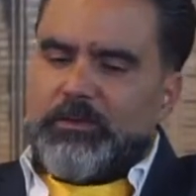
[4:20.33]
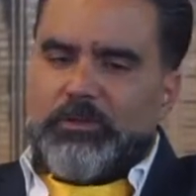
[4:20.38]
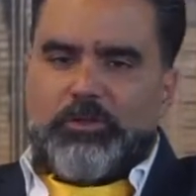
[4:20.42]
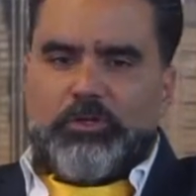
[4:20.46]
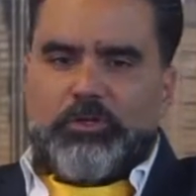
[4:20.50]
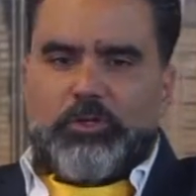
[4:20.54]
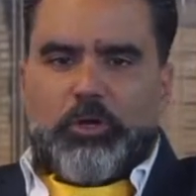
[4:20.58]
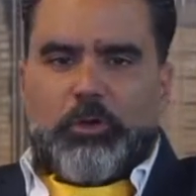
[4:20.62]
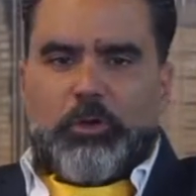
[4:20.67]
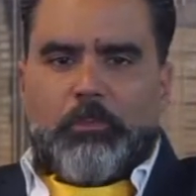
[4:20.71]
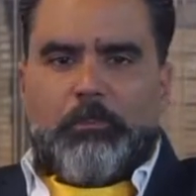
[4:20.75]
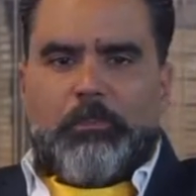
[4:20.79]

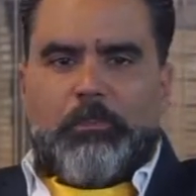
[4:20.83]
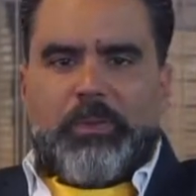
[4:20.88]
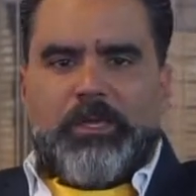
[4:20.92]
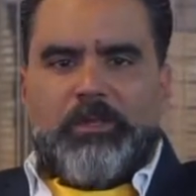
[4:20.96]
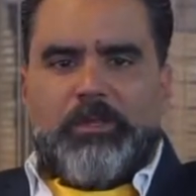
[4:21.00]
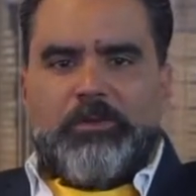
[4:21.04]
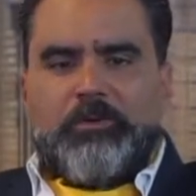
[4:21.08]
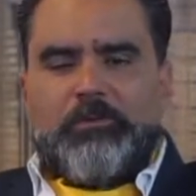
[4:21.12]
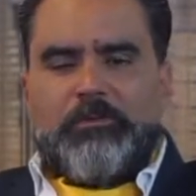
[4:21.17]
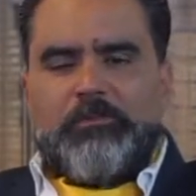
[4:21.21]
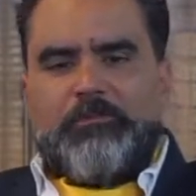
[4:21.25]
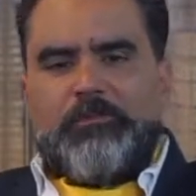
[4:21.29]

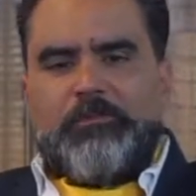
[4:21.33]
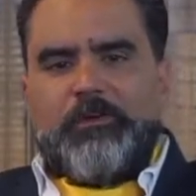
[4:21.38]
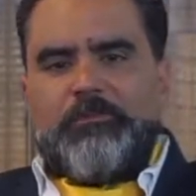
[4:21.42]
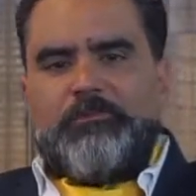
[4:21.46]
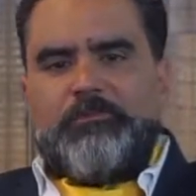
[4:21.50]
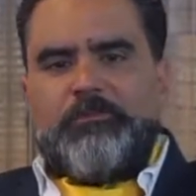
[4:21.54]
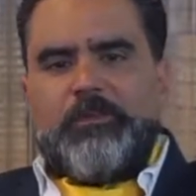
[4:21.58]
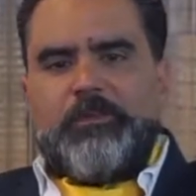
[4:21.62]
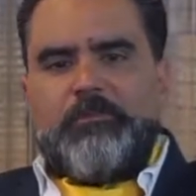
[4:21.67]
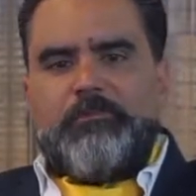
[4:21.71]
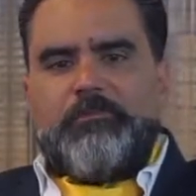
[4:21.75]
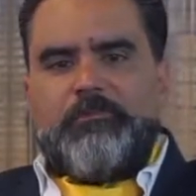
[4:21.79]
Torpedo
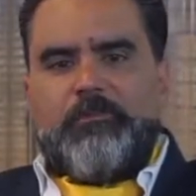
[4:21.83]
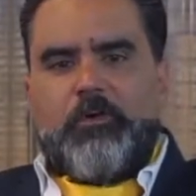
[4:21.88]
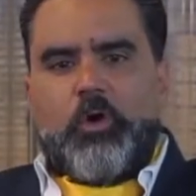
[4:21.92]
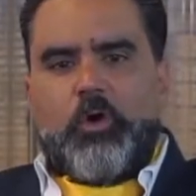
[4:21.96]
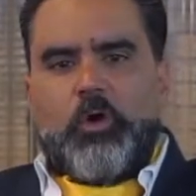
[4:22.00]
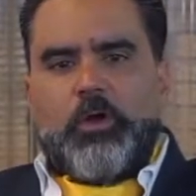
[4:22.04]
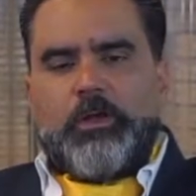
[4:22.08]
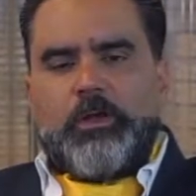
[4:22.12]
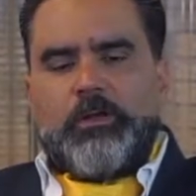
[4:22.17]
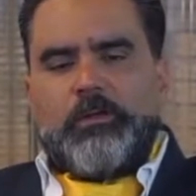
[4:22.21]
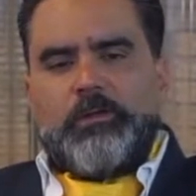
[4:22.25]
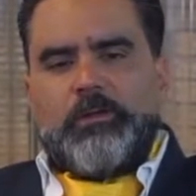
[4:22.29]

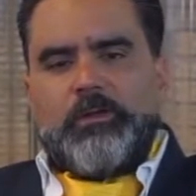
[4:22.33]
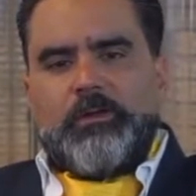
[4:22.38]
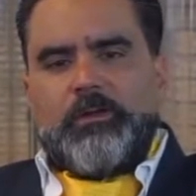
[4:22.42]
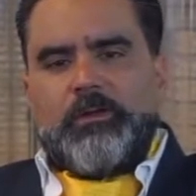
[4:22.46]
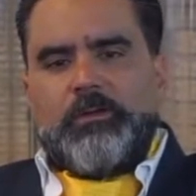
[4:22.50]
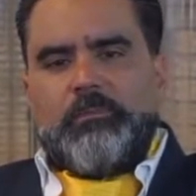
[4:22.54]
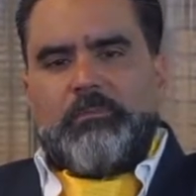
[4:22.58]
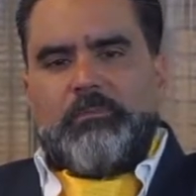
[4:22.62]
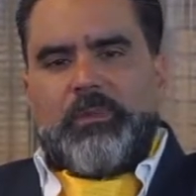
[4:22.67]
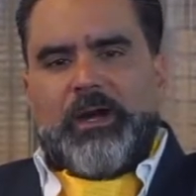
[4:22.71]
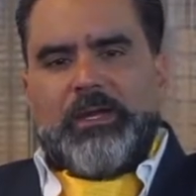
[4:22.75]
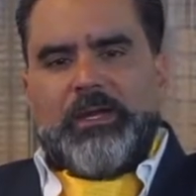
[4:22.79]
54
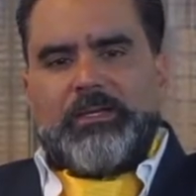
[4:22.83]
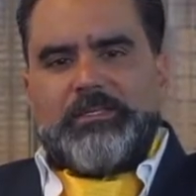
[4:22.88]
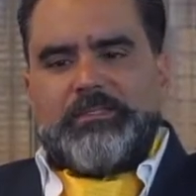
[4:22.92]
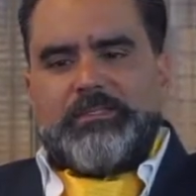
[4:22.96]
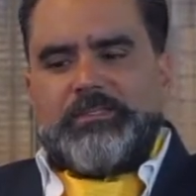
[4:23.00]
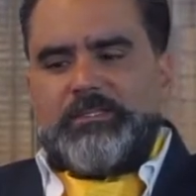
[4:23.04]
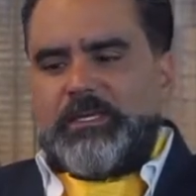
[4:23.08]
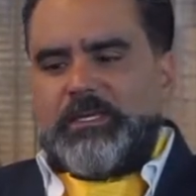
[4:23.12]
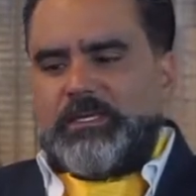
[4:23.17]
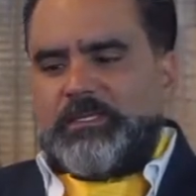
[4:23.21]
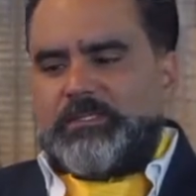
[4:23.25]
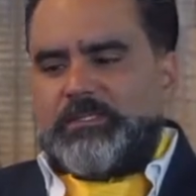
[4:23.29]
by
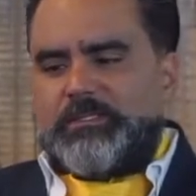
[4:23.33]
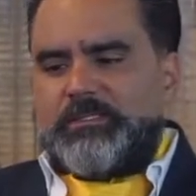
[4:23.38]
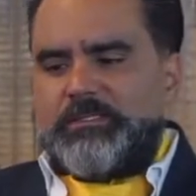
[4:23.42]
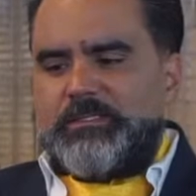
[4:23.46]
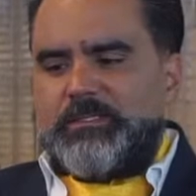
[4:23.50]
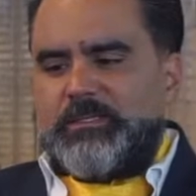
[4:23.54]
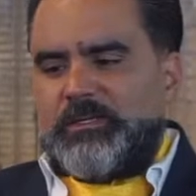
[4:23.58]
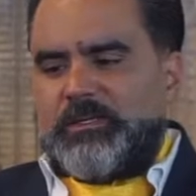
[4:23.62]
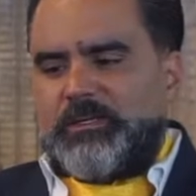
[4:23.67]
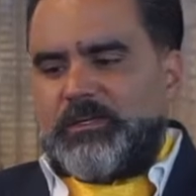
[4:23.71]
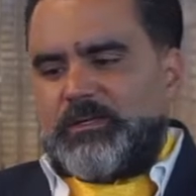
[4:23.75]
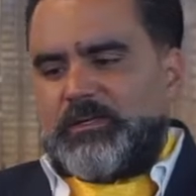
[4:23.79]

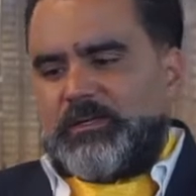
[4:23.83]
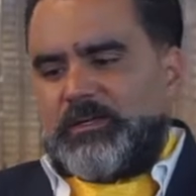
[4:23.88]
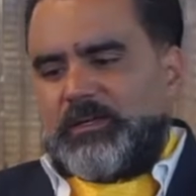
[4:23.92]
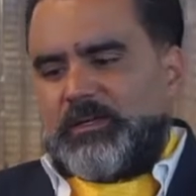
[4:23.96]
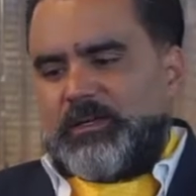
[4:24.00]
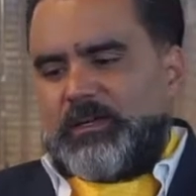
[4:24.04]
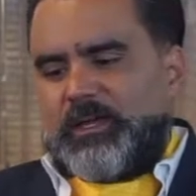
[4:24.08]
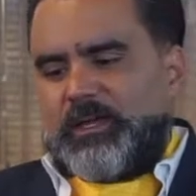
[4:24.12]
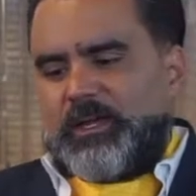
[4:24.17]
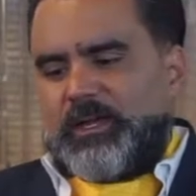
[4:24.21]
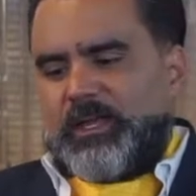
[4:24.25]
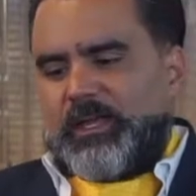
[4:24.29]

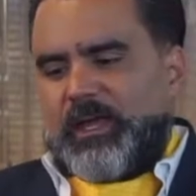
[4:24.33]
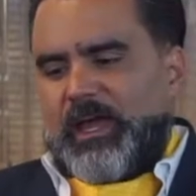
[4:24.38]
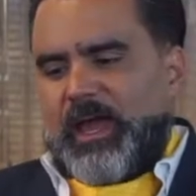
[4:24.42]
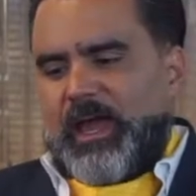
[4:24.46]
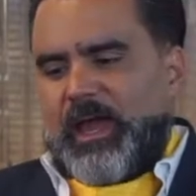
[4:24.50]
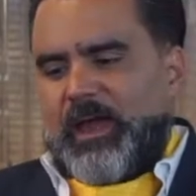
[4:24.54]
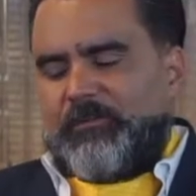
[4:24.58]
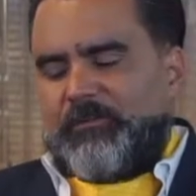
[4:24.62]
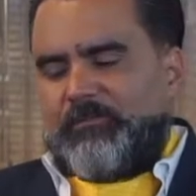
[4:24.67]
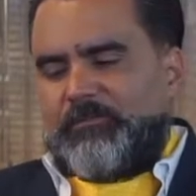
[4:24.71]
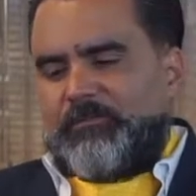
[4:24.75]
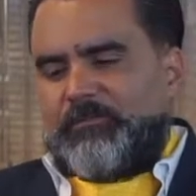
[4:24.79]
6.5.